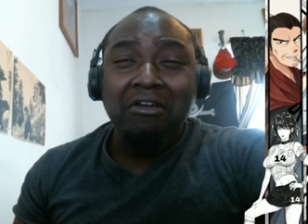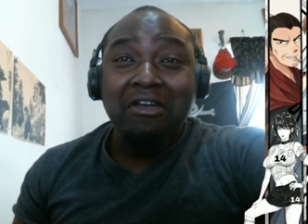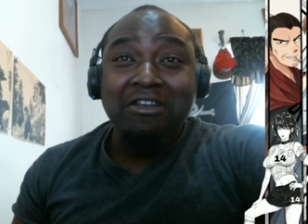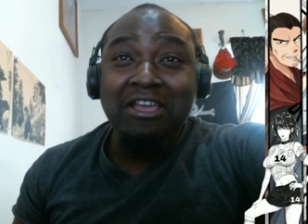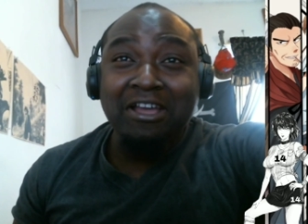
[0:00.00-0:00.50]

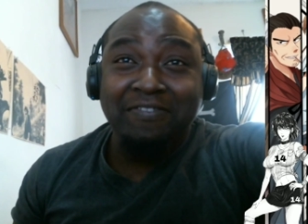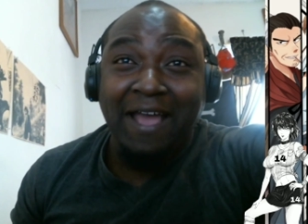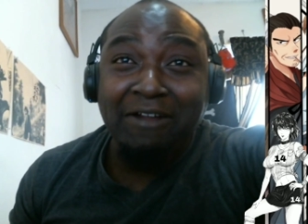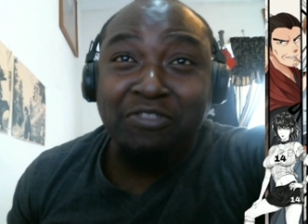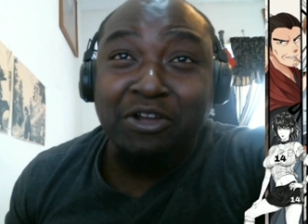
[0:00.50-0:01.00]
Nigga,
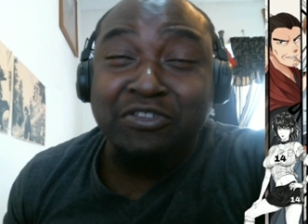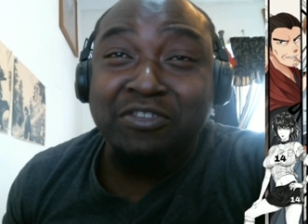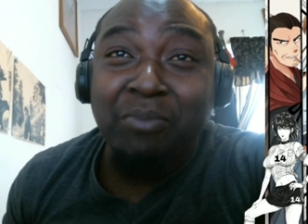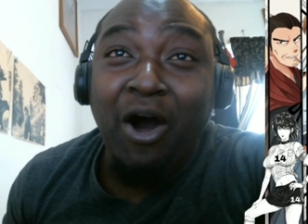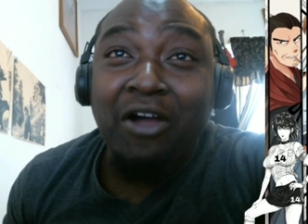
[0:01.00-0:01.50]
that ain't the
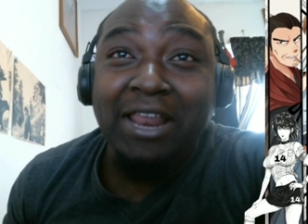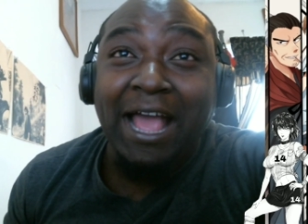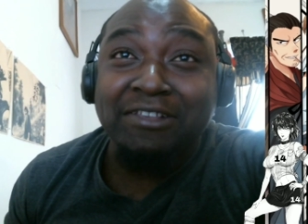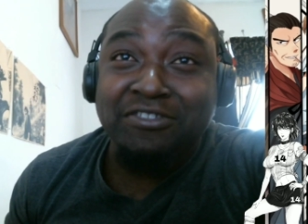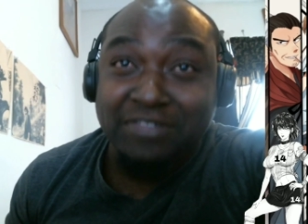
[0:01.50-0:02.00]
small
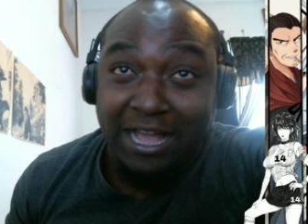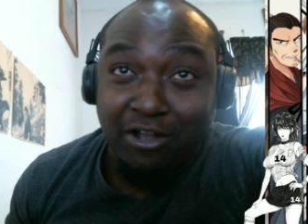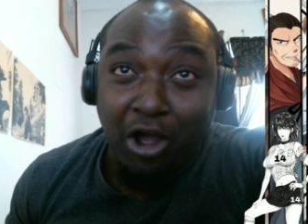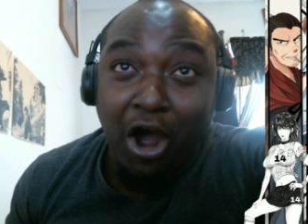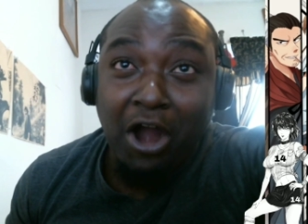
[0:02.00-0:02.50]
ass that
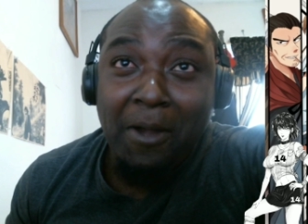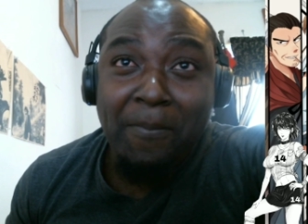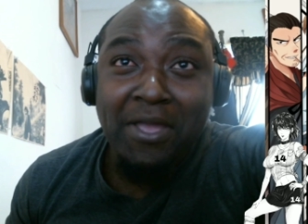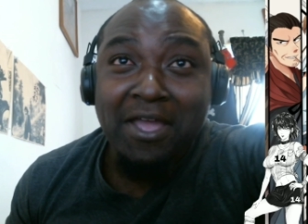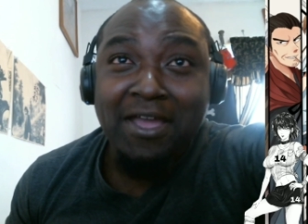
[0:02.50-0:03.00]
car,
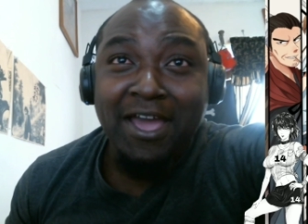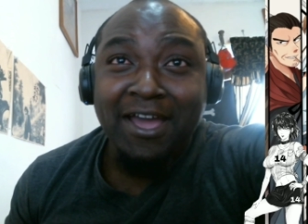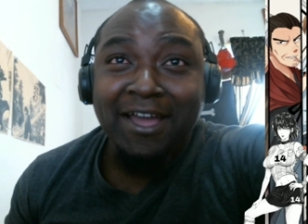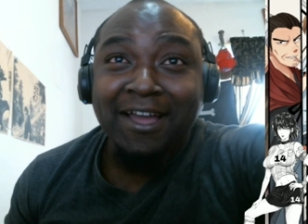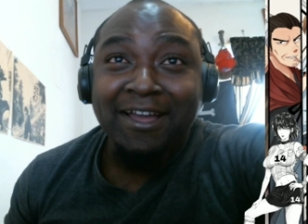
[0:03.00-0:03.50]
bitch.
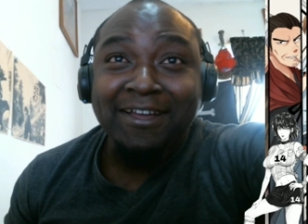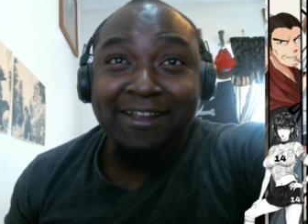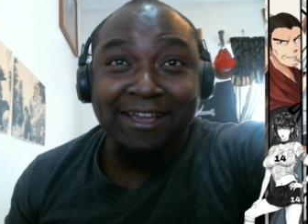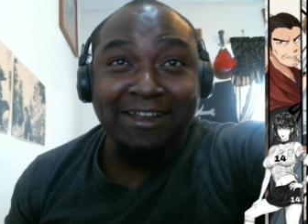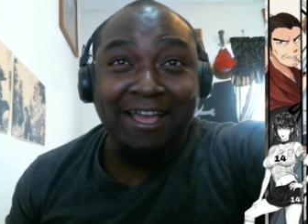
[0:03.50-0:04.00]

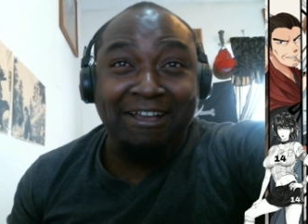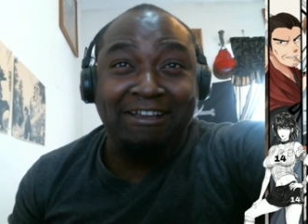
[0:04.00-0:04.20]
Nigga, that